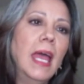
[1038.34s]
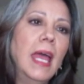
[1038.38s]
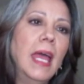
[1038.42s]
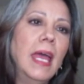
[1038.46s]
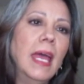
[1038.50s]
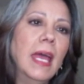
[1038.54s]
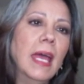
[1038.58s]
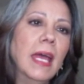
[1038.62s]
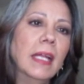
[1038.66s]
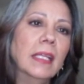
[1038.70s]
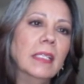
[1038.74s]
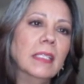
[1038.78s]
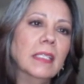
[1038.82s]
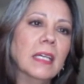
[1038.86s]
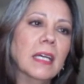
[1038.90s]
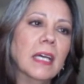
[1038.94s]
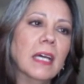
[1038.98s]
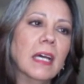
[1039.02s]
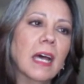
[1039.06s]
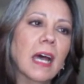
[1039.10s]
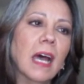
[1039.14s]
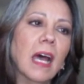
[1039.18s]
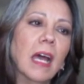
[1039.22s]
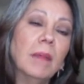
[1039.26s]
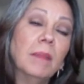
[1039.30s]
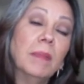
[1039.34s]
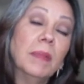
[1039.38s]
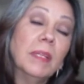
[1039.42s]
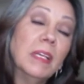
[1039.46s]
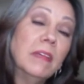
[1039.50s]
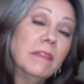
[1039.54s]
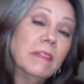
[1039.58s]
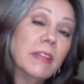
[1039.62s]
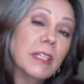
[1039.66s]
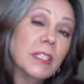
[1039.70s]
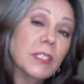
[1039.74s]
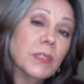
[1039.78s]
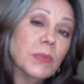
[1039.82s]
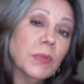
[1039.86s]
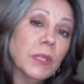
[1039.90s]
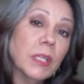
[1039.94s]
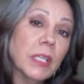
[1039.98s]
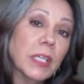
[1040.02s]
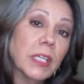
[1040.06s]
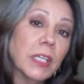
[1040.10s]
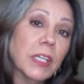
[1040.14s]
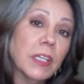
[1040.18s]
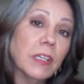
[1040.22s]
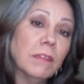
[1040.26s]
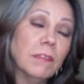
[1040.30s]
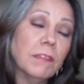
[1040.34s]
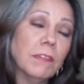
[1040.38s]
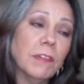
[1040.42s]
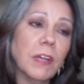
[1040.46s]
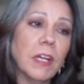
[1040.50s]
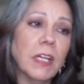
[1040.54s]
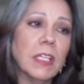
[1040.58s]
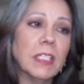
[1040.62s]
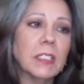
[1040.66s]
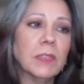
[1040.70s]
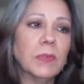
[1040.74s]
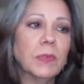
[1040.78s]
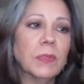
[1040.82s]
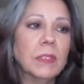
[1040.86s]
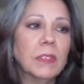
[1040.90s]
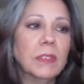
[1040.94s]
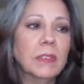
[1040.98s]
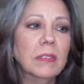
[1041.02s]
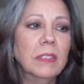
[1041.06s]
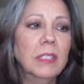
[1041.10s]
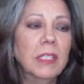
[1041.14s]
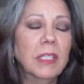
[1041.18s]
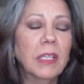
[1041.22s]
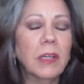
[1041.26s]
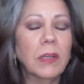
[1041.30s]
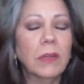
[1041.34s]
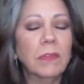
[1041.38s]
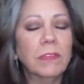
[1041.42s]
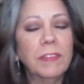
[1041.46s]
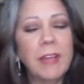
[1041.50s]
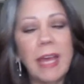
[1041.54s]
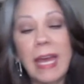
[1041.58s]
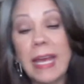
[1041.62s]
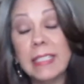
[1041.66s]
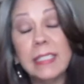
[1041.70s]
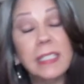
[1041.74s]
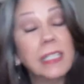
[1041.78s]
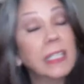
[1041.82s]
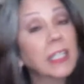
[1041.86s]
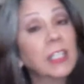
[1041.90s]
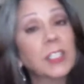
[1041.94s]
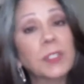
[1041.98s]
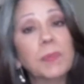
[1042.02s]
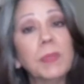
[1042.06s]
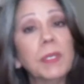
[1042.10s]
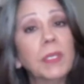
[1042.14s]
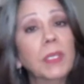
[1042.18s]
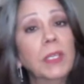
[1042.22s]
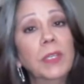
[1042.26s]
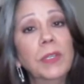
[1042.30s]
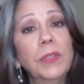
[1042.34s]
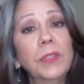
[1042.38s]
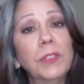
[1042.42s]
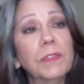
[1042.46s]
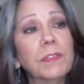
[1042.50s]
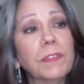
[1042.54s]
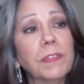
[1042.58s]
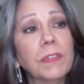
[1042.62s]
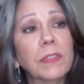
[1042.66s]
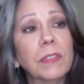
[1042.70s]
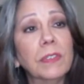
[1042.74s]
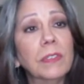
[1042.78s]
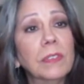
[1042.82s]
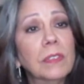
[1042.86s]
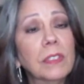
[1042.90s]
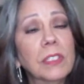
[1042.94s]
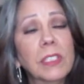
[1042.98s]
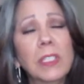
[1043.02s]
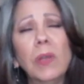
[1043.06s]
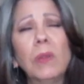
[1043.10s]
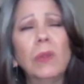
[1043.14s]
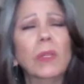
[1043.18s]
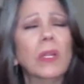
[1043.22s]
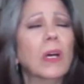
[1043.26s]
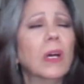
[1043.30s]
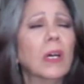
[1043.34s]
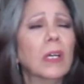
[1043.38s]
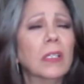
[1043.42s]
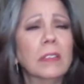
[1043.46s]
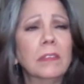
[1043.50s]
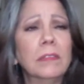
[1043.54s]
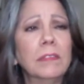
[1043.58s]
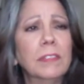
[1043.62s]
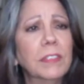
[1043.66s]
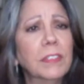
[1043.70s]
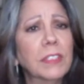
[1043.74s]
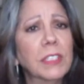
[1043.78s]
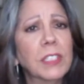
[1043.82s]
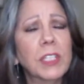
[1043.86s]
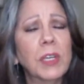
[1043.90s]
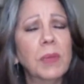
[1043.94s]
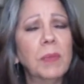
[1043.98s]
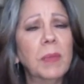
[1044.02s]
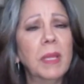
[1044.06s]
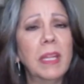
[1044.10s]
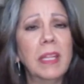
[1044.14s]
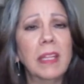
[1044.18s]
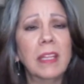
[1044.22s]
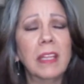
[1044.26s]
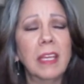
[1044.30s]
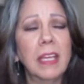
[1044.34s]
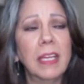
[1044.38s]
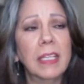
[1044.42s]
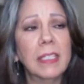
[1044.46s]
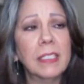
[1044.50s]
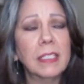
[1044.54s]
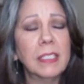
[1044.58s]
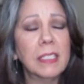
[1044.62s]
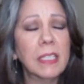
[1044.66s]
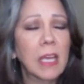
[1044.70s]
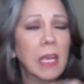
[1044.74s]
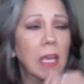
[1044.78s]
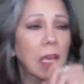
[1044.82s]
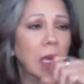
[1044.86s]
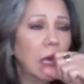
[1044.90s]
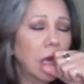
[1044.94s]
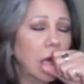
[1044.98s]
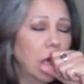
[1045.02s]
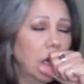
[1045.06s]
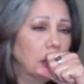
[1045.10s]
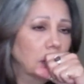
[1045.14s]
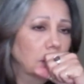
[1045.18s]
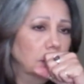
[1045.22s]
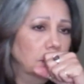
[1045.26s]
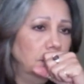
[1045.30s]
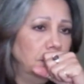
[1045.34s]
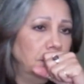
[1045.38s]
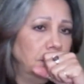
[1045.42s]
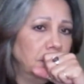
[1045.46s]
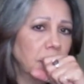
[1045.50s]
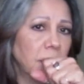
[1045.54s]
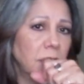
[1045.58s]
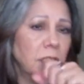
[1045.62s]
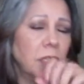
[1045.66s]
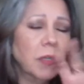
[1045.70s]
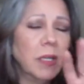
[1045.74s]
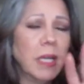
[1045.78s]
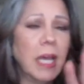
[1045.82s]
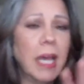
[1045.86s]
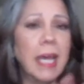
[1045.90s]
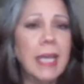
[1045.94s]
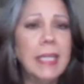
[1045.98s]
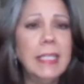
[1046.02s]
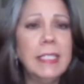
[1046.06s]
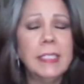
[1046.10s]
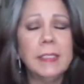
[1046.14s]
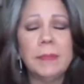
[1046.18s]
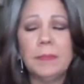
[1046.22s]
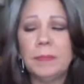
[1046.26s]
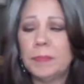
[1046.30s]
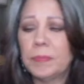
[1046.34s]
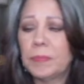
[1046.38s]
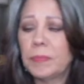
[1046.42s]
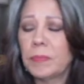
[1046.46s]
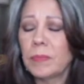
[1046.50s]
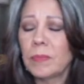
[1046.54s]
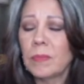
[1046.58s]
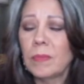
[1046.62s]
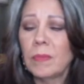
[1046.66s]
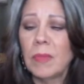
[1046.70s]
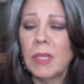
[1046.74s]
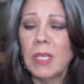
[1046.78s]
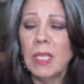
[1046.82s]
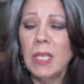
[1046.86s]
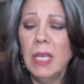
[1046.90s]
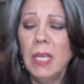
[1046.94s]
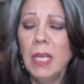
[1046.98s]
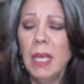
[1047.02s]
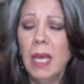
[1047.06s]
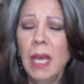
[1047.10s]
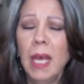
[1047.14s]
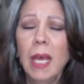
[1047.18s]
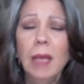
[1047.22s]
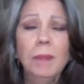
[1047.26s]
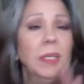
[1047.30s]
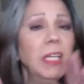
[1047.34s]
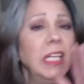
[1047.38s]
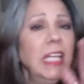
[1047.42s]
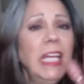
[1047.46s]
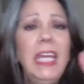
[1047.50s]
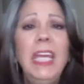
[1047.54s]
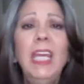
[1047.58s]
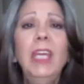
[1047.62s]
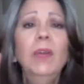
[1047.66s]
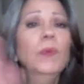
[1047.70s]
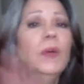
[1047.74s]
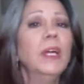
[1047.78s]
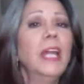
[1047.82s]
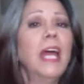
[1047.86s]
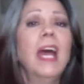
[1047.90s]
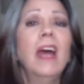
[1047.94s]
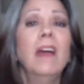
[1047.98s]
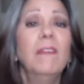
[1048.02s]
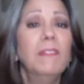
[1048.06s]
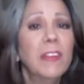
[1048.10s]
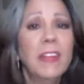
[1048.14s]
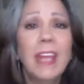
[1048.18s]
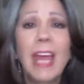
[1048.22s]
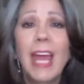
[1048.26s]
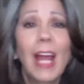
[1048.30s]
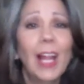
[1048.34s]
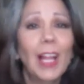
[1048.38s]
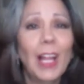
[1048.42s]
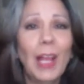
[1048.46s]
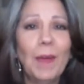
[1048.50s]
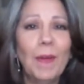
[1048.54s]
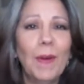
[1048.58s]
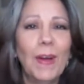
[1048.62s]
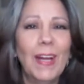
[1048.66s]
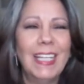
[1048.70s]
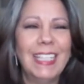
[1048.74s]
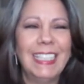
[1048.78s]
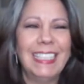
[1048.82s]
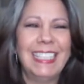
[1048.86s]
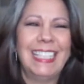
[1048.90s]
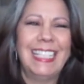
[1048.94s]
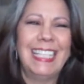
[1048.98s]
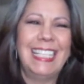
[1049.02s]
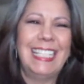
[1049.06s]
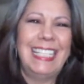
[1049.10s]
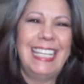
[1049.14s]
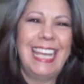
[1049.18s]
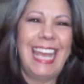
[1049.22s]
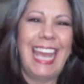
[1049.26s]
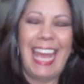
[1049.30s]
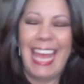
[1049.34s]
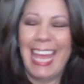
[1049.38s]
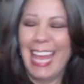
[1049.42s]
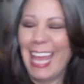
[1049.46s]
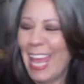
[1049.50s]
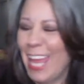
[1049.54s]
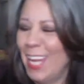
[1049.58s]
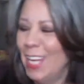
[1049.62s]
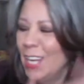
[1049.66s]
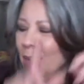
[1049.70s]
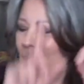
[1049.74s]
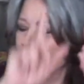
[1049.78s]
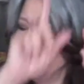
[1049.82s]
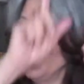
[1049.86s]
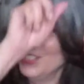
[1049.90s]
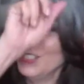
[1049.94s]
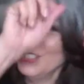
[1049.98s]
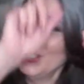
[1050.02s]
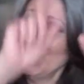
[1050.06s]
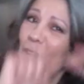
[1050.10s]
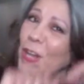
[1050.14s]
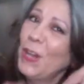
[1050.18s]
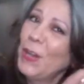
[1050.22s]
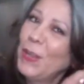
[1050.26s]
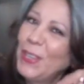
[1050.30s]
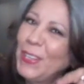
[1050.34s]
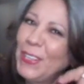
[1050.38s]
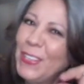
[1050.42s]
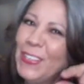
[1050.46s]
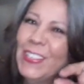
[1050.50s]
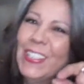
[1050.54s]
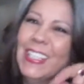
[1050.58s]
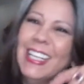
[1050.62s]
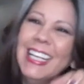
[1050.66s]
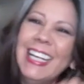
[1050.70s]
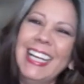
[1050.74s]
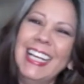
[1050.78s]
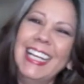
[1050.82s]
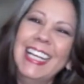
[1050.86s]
And I believe that's really good for us. You know, fasting has been used for so long, for so many things. So guys, I'm going to eat whatever the hell I want today, and I'm going to show you